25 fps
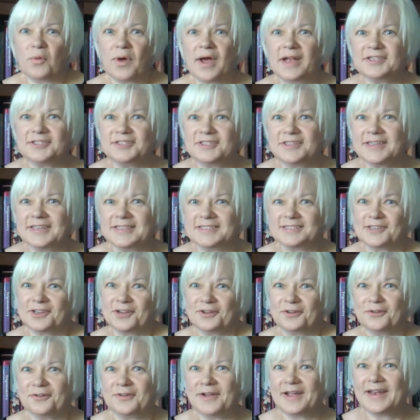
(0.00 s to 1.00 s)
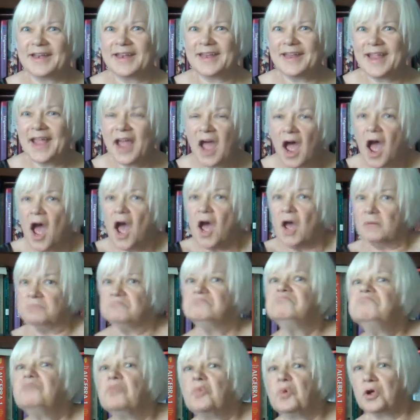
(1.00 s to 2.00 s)
Watch this. You ready?
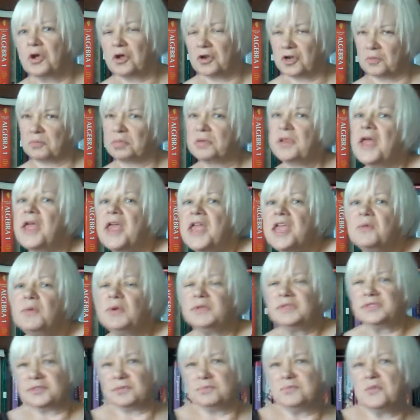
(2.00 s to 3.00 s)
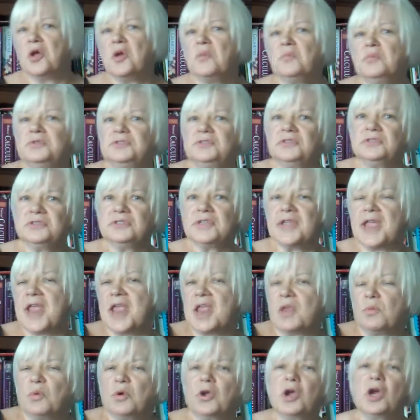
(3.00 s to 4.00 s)
We're going to play with some numbers
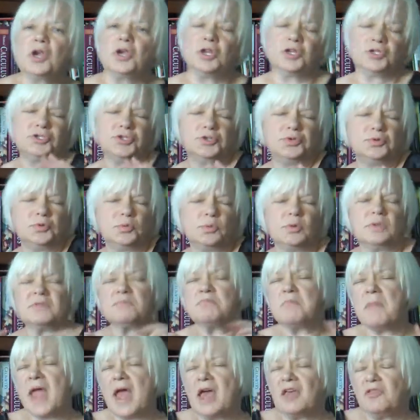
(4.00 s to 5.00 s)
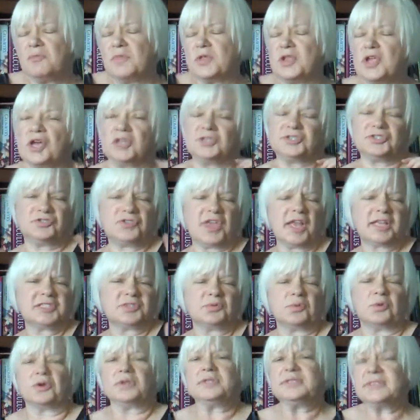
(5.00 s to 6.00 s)
today. We're going to do it with math because
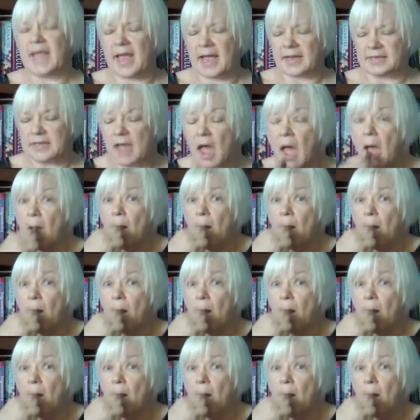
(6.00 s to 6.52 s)
that's where it's at.